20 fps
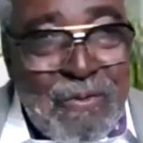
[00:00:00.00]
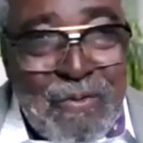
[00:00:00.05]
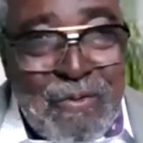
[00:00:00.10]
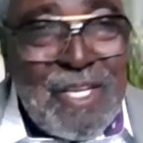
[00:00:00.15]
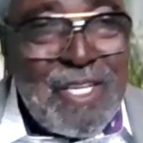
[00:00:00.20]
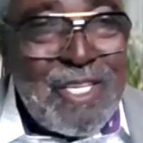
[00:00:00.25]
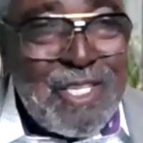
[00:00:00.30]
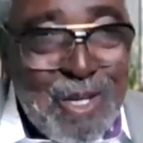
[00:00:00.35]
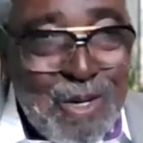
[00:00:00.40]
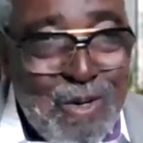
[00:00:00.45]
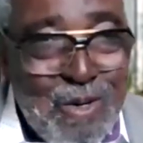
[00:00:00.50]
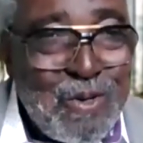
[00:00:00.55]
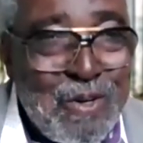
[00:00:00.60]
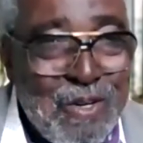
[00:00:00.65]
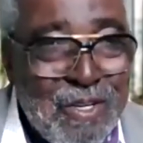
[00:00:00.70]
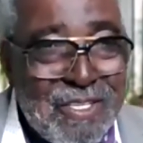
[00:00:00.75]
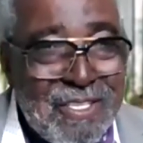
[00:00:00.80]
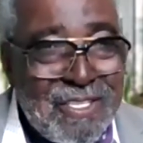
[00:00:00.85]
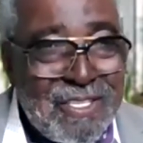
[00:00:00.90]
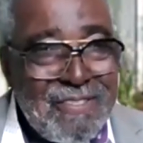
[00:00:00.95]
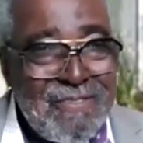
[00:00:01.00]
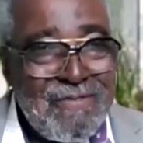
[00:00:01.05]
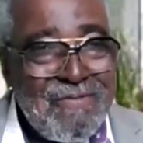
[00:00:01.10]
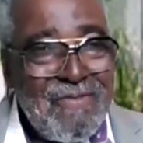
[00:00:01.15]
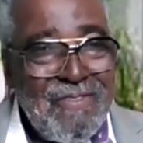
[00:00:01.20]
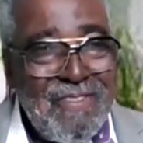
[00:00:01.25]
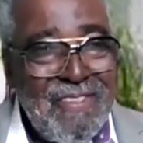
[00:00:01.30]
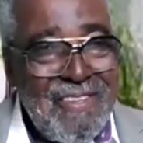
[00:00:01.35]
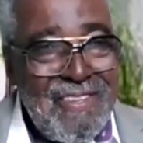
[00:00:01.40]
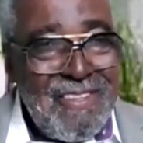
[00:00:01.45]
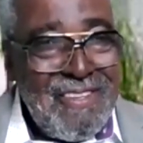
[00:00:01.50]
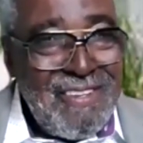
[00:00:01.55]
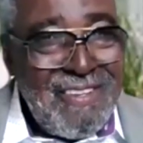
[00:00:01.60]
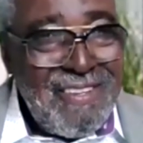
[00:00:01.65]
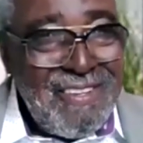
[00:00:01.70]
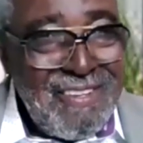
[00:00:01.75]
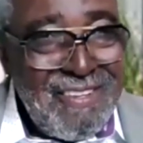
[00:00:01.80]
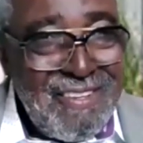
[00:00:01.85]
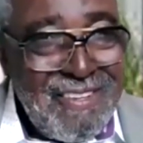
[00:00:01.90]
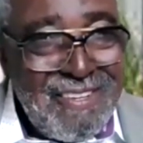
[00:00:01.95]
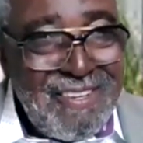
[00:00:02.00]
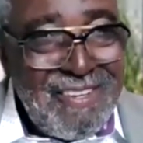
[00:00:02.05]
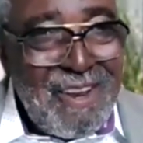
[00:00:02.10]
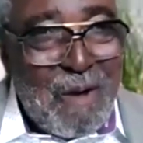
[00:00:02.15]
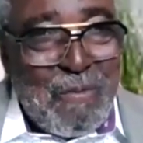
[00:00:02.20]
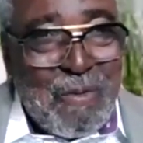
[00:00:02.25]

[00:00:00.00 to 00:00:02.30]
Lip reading: resource. You